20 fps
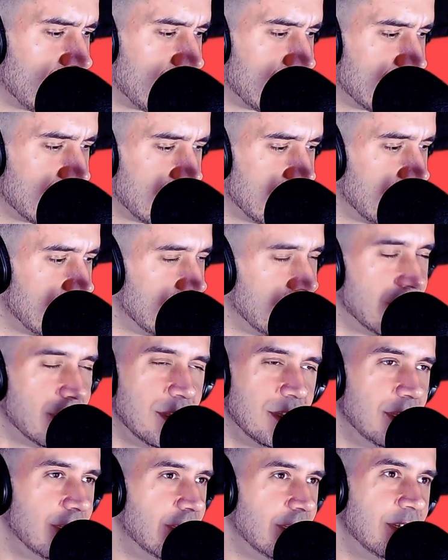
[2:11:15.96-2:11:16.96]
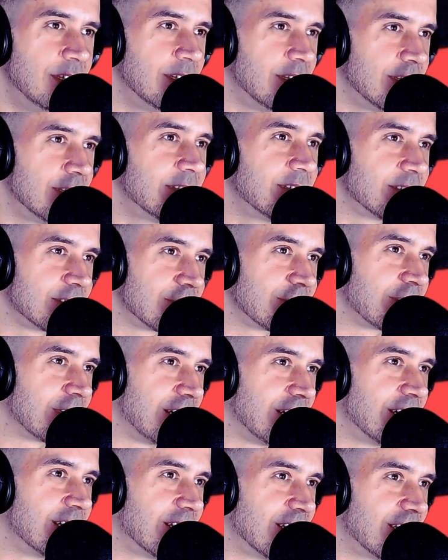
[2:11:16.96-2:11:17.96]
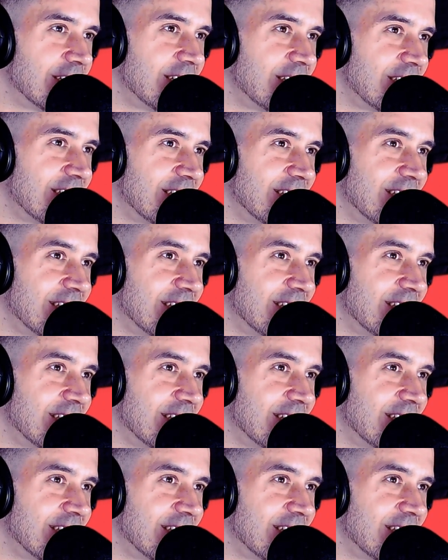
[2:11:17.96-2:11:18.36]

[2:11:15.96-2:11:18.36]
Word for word: and... was the uh, one of my songs on, on the robots